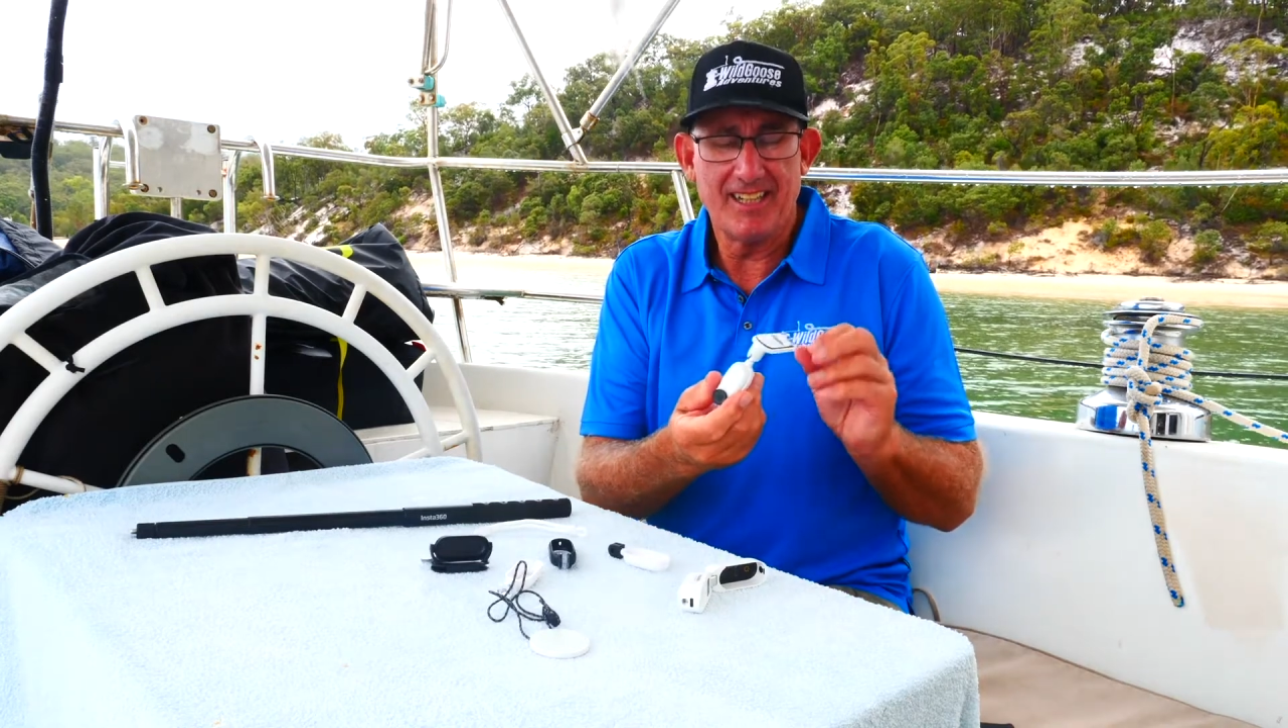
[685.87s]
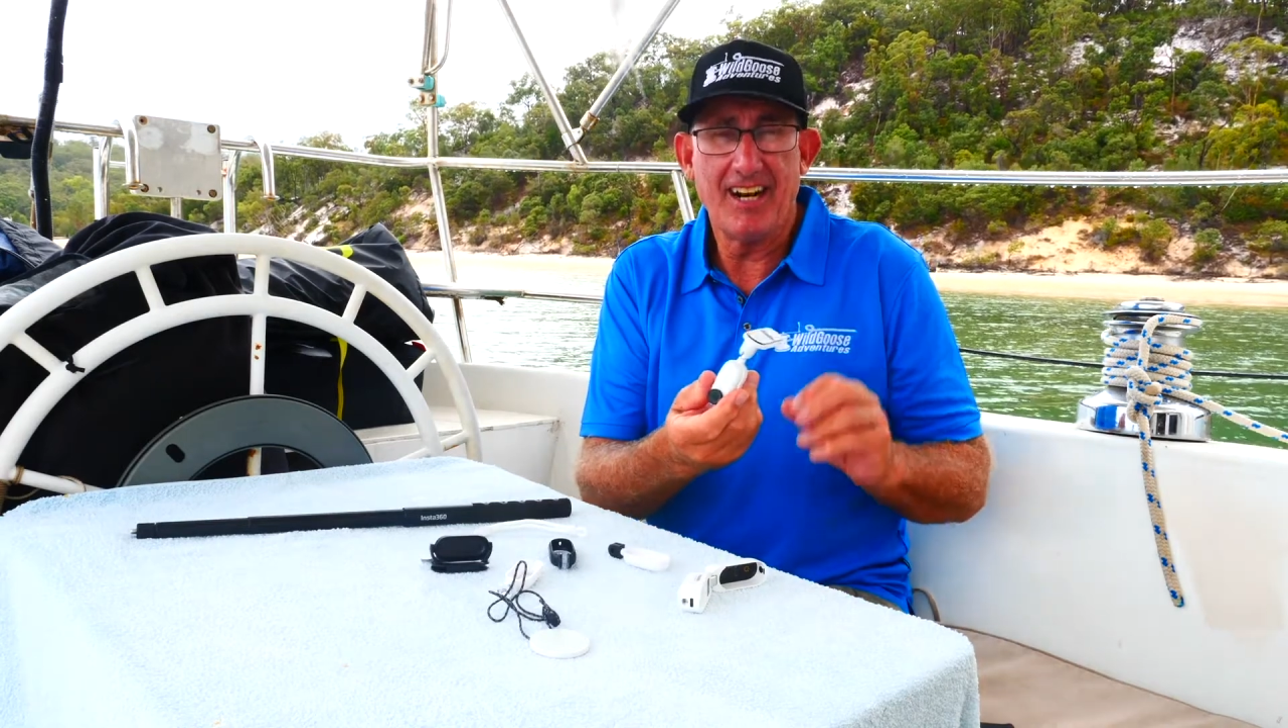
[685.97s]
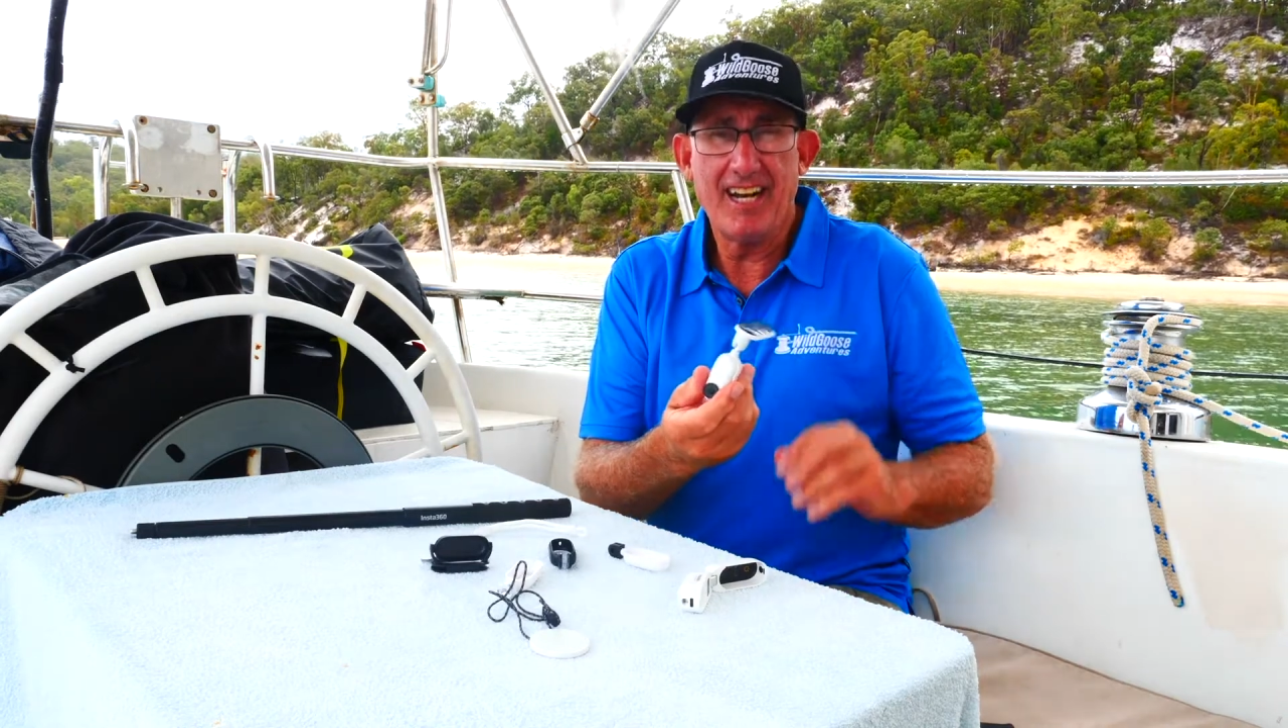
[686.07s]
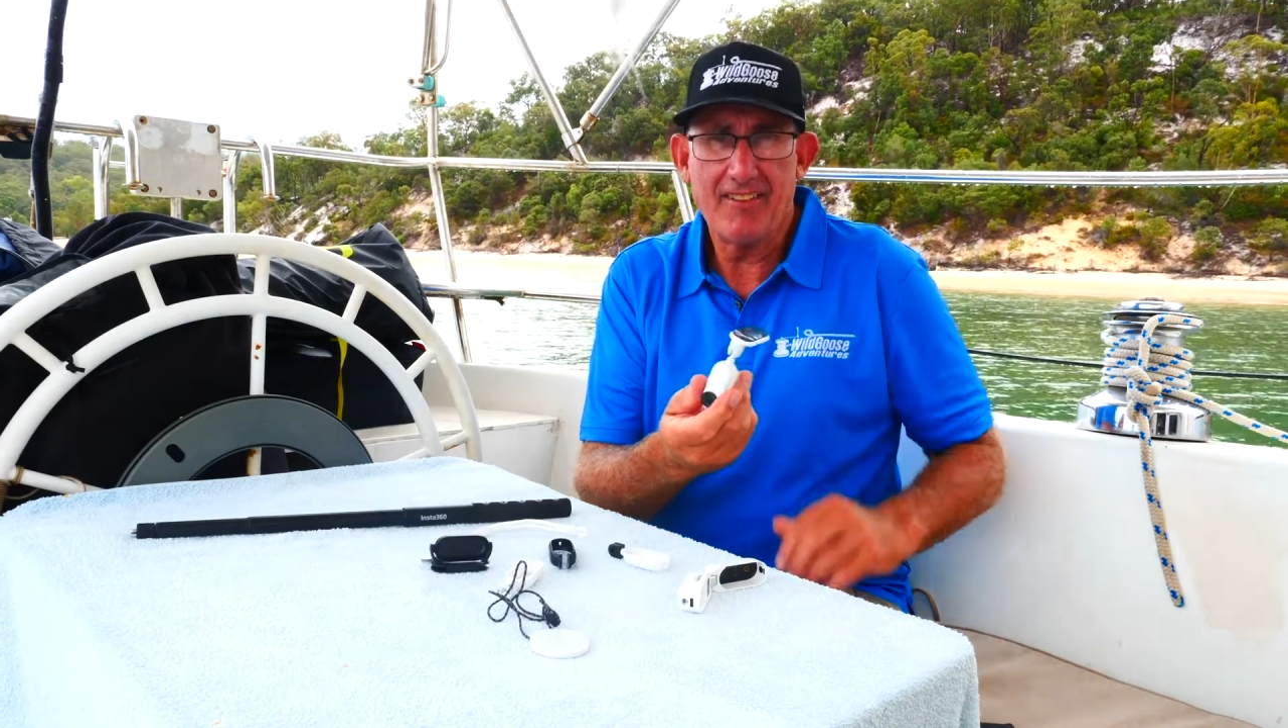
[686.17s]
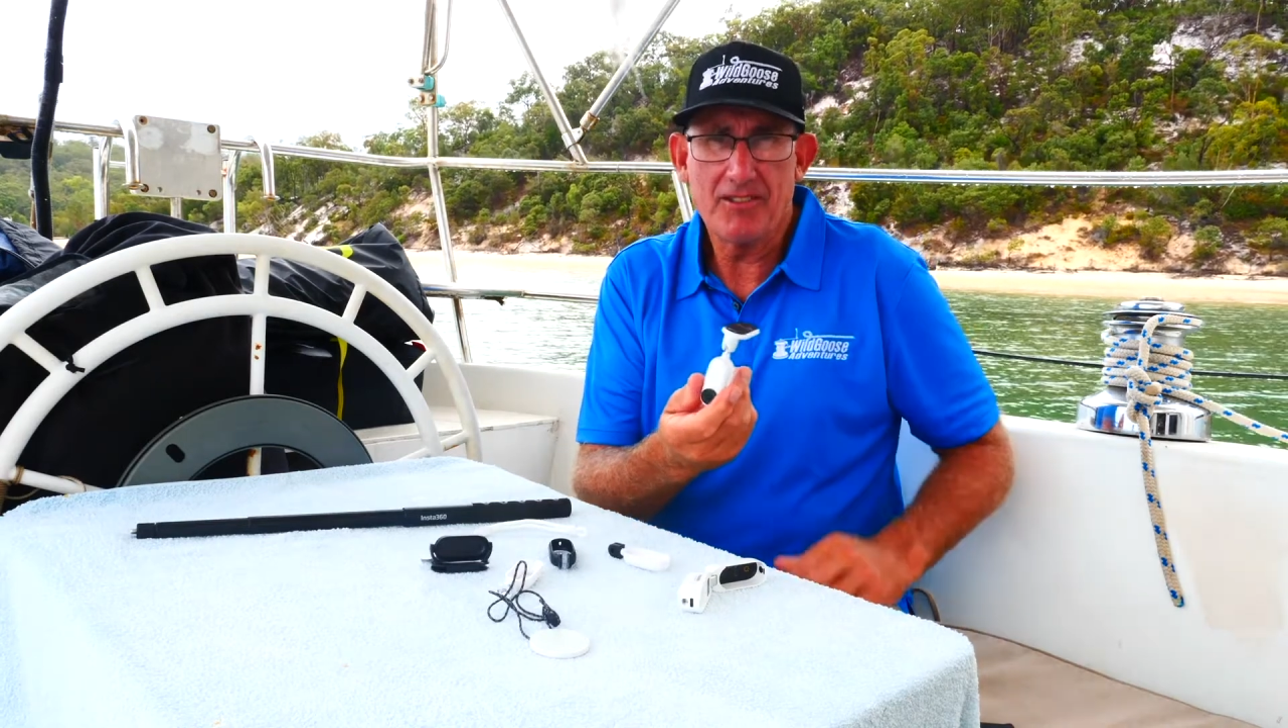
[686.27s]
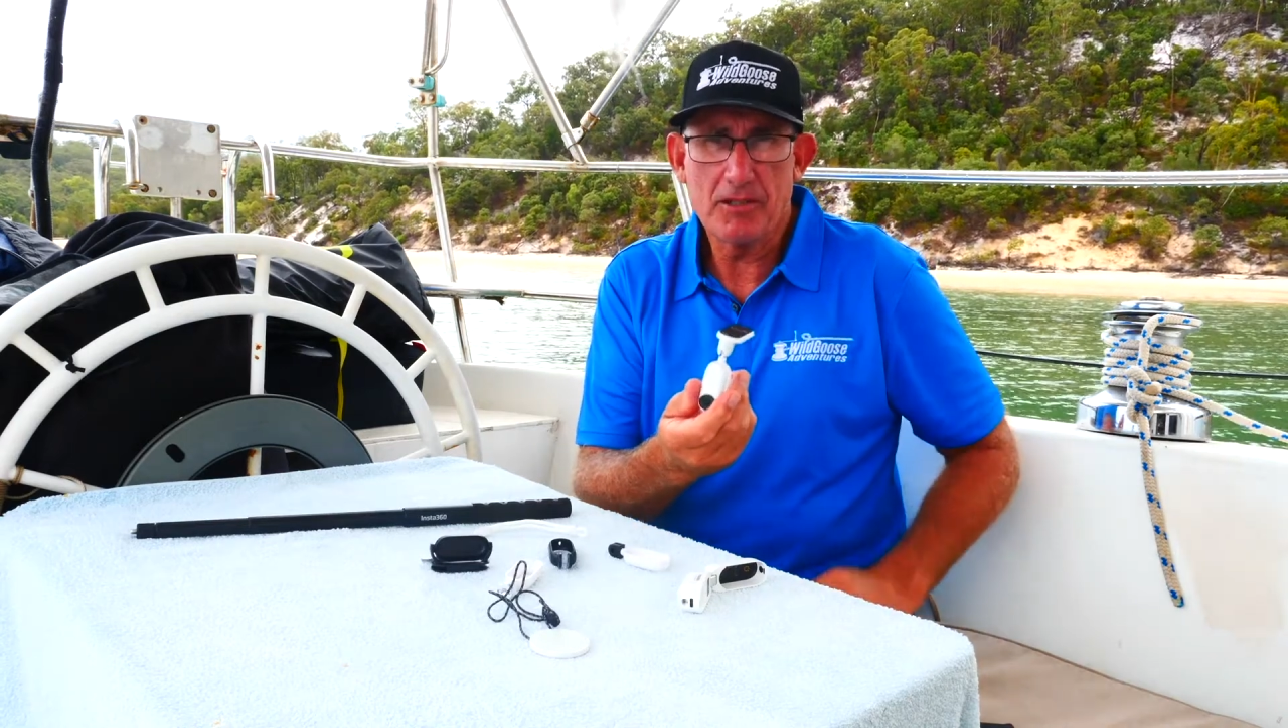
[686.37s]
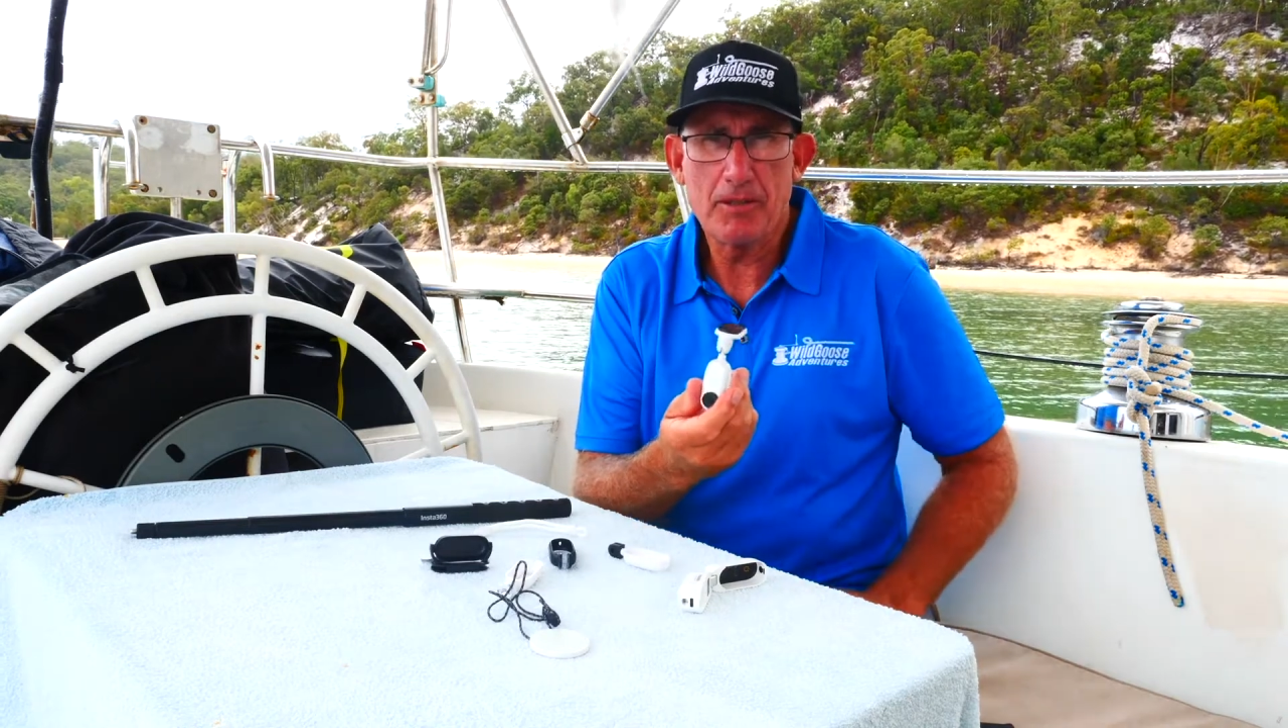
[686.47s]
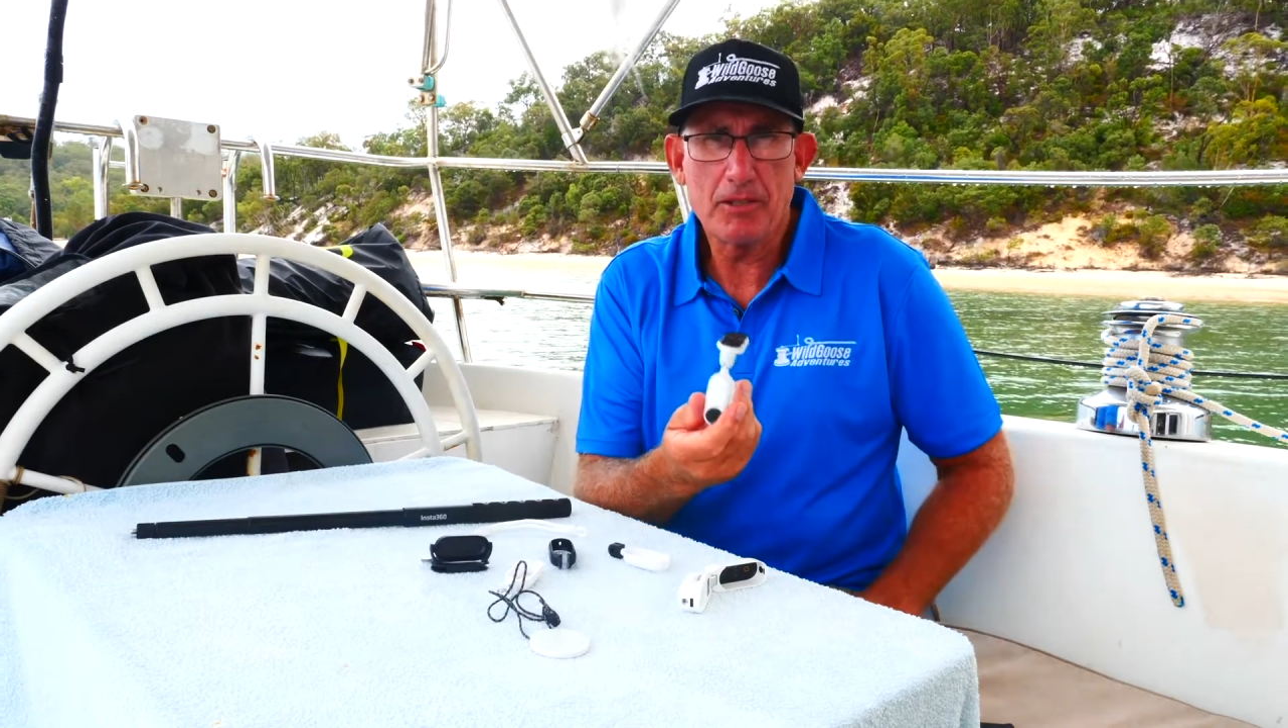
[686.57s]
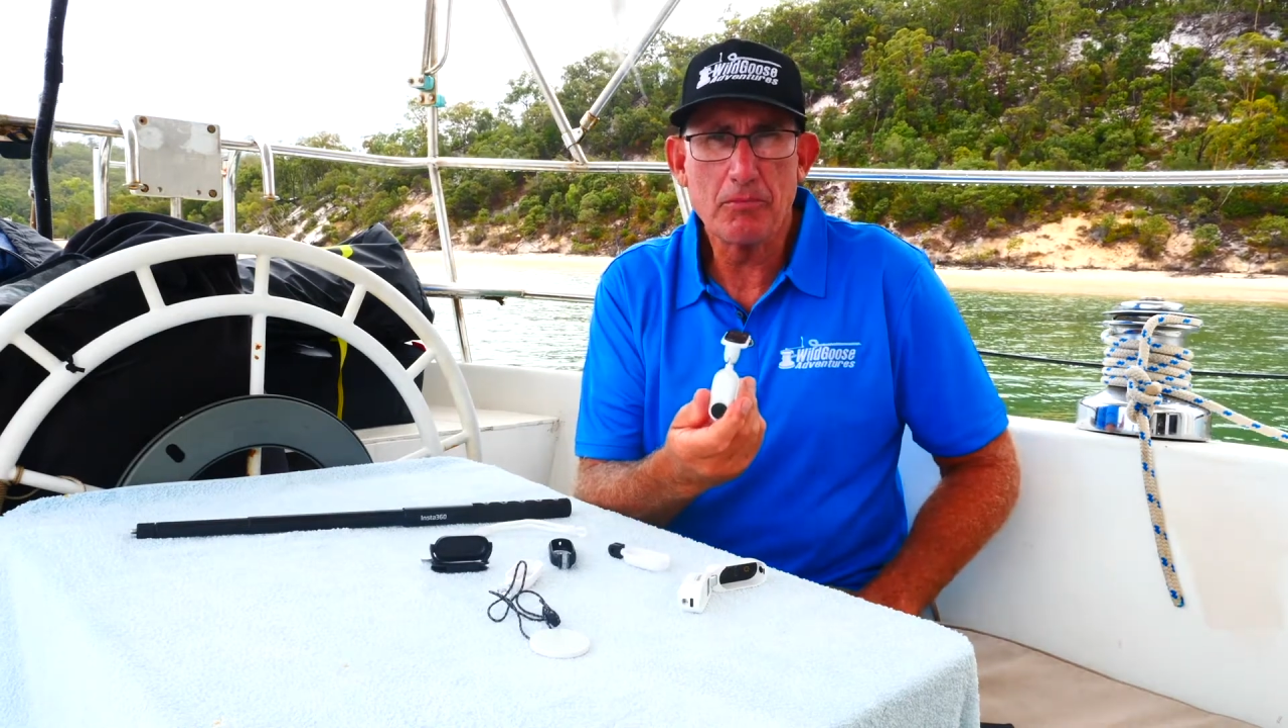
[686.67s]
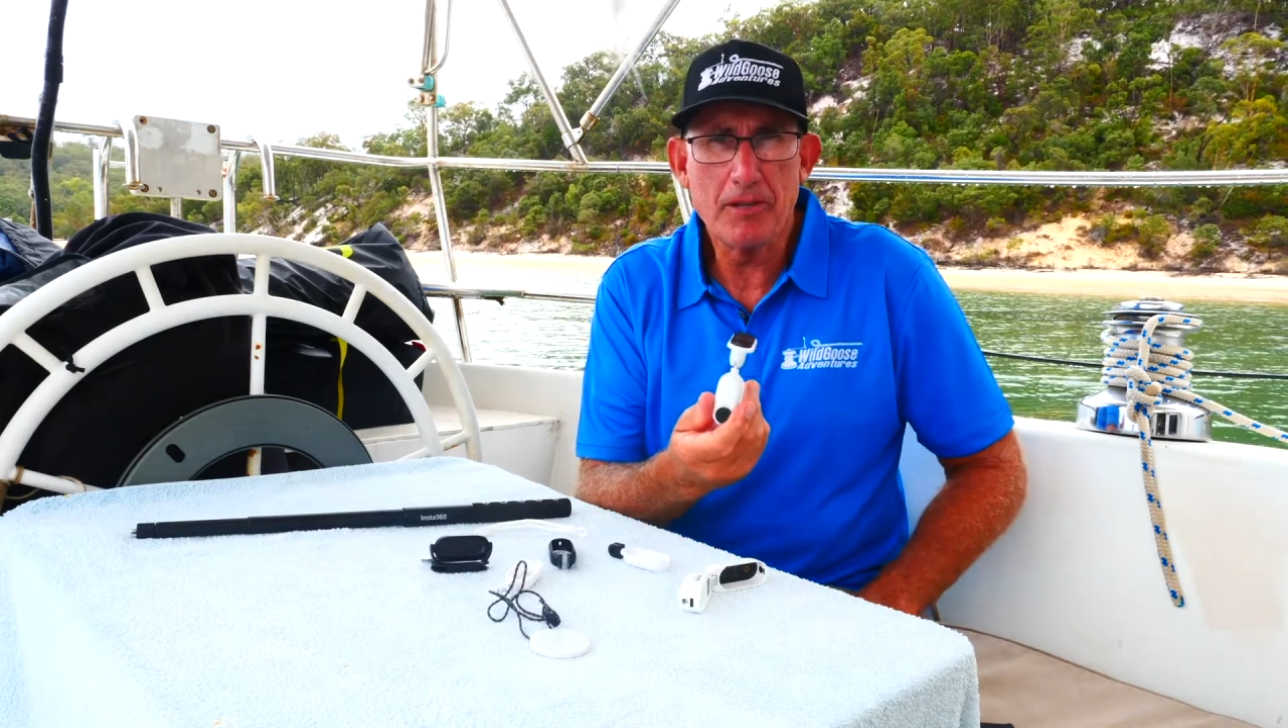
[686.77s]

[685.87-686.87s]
I have a special